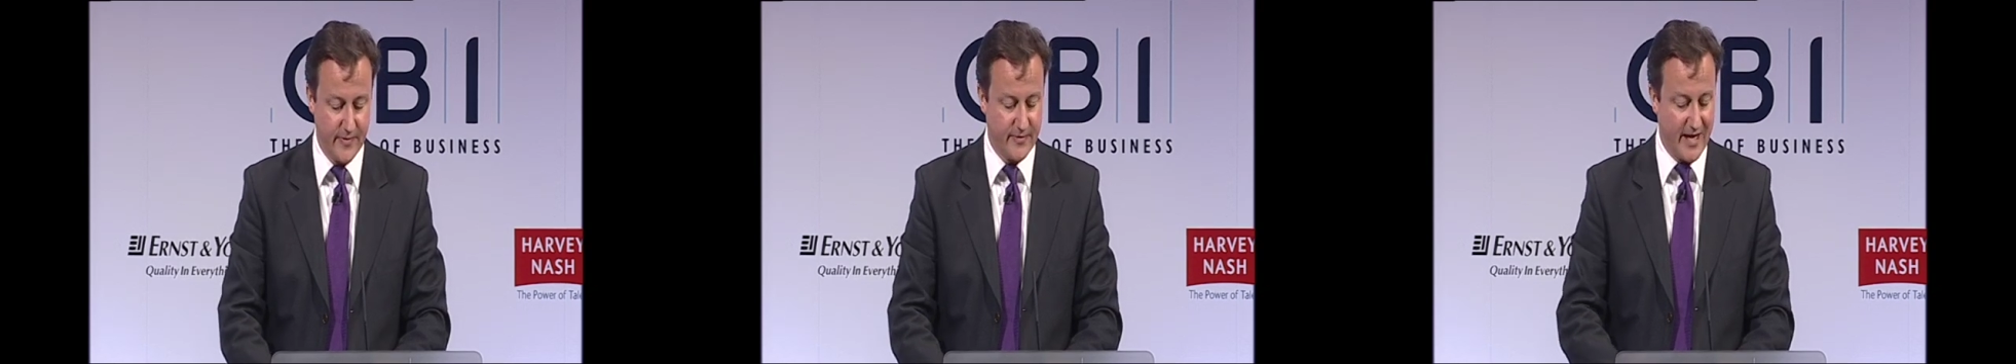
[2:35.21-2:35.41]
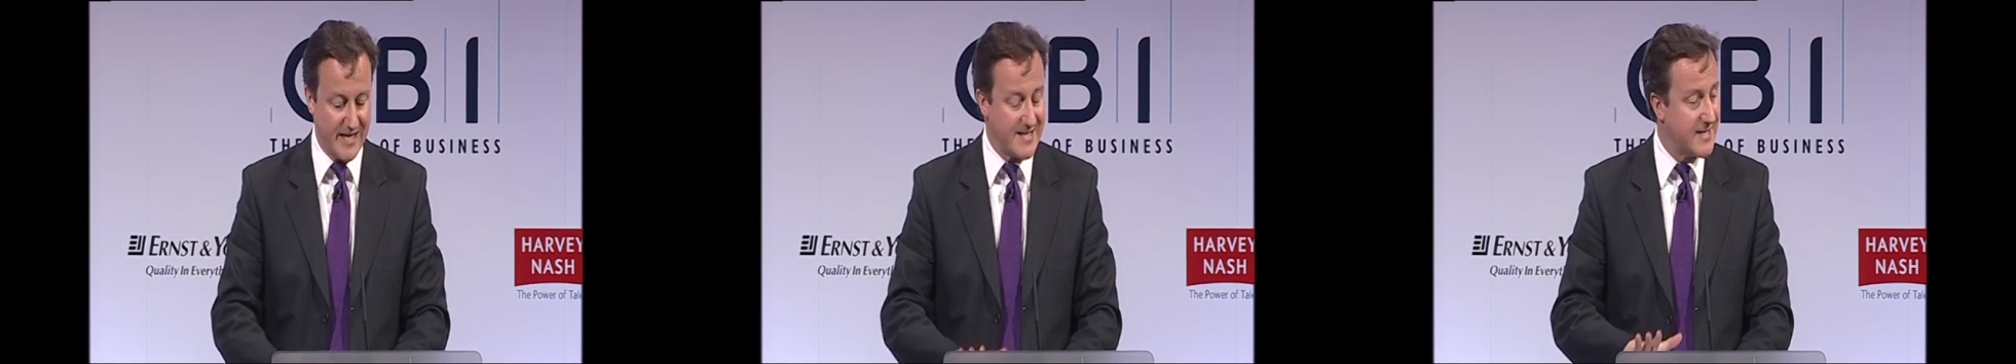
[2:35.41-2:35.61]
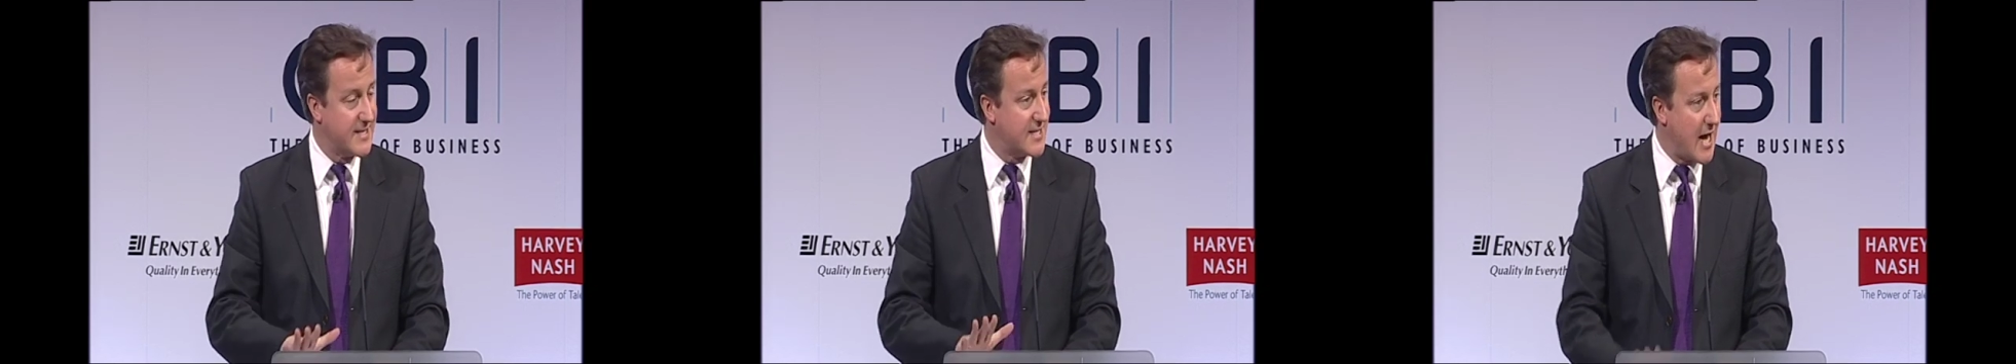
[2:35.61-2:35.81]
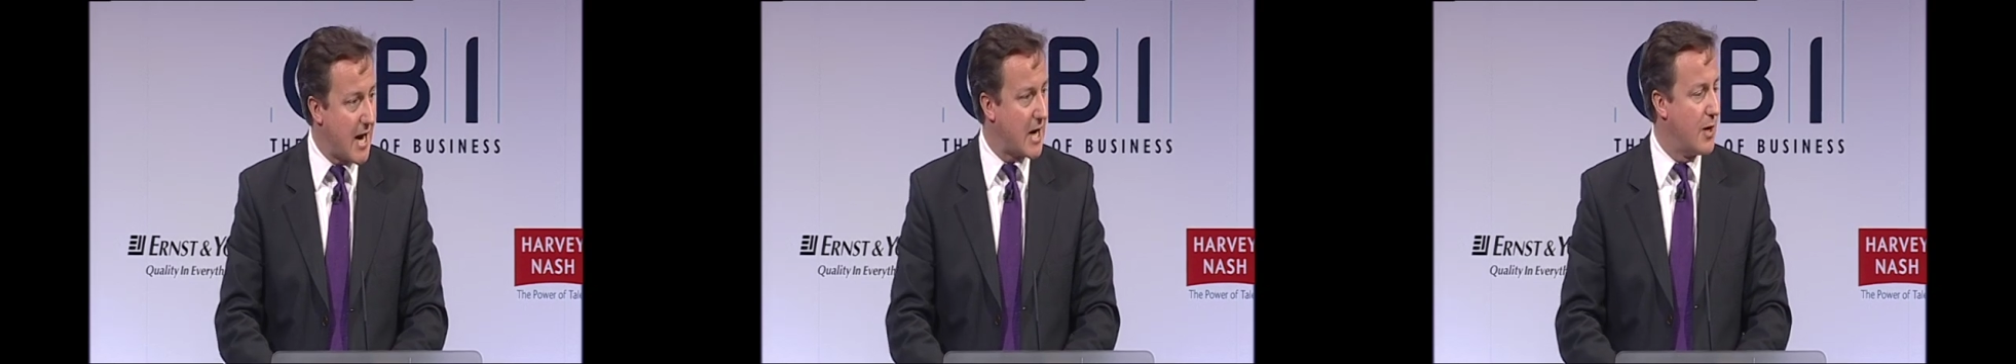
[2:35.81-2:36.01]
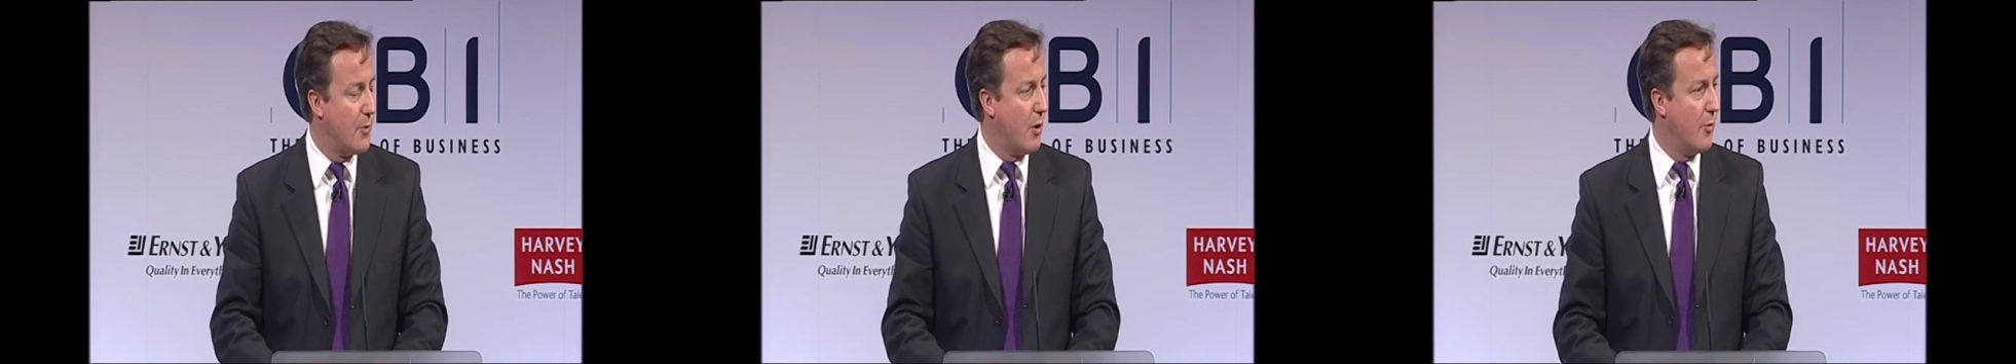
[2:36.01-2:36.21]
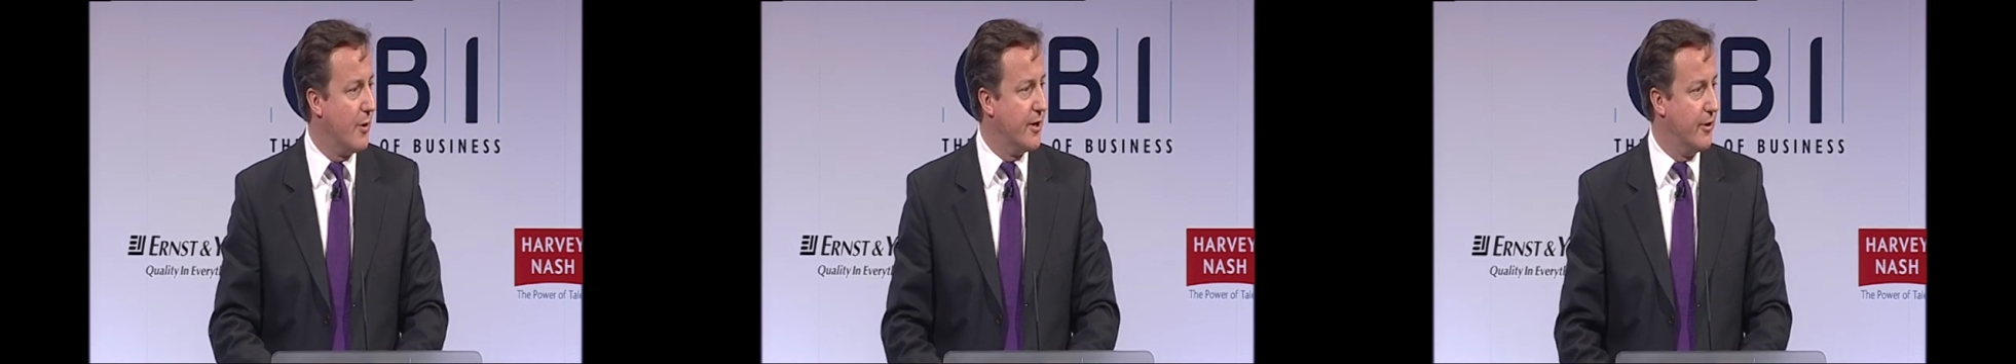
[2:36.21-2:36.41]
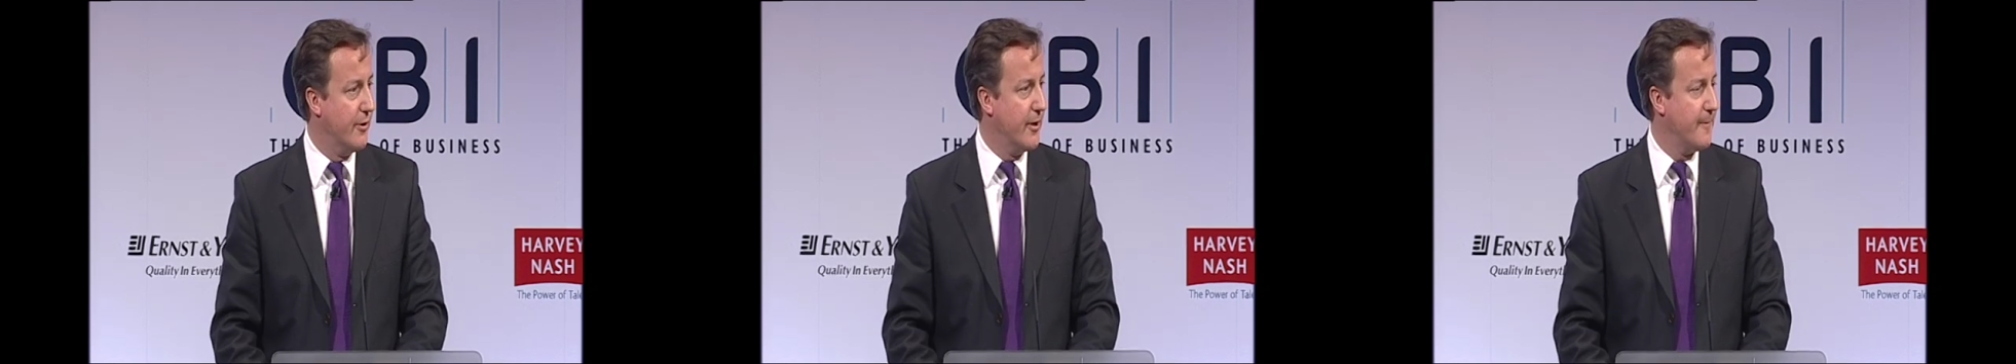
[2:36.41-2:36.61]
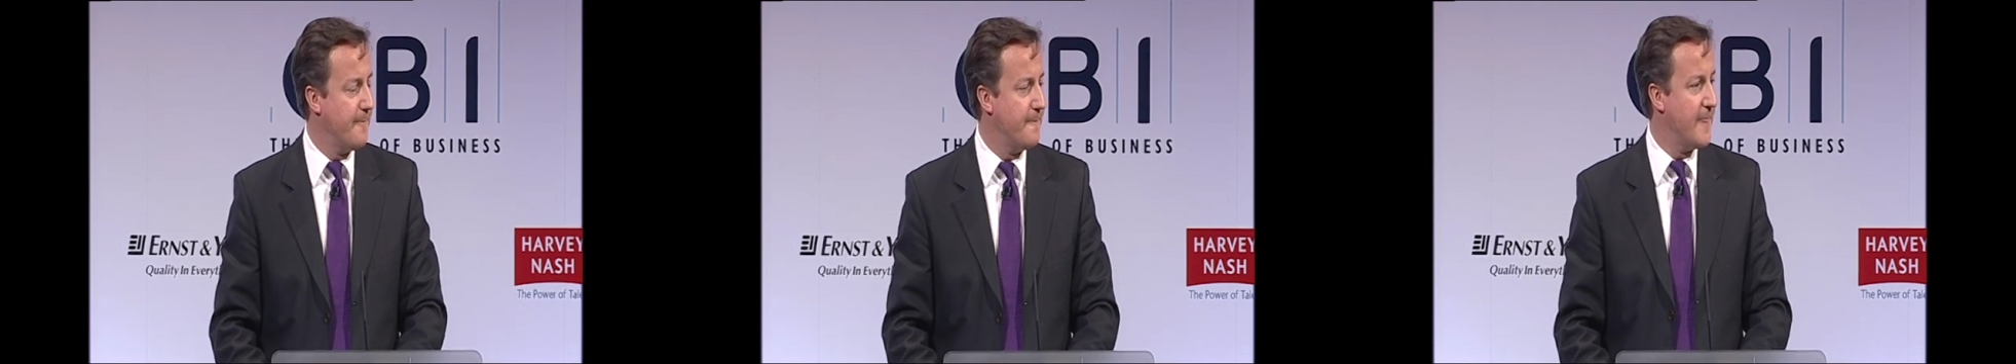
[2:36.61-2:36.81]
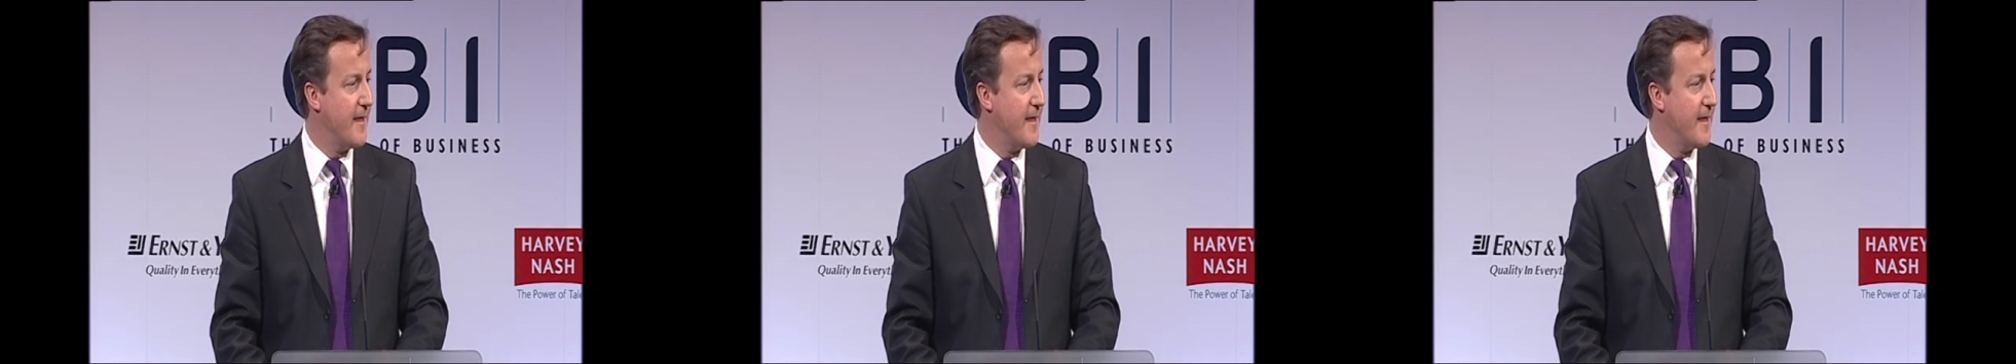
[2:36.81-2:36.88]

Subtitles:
That's exactly what we're doing.